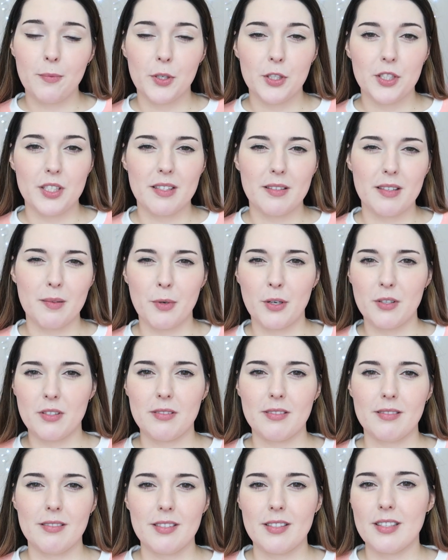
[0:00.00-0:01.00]
which is the
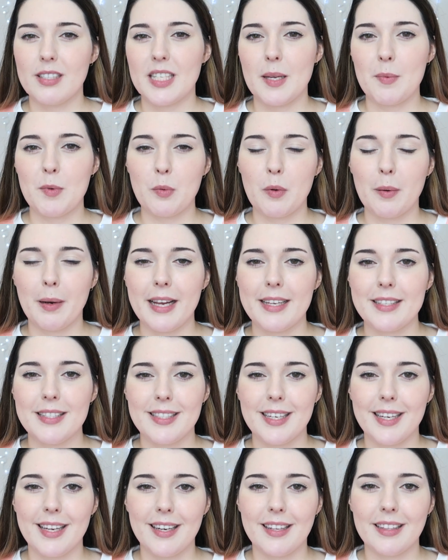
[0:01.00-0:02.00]
most susceptible place
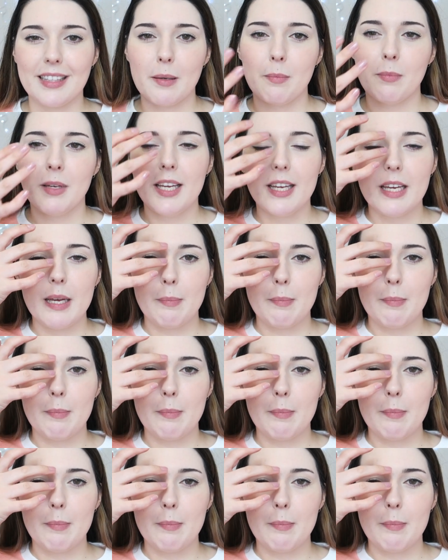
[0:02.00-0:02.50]
to getting them.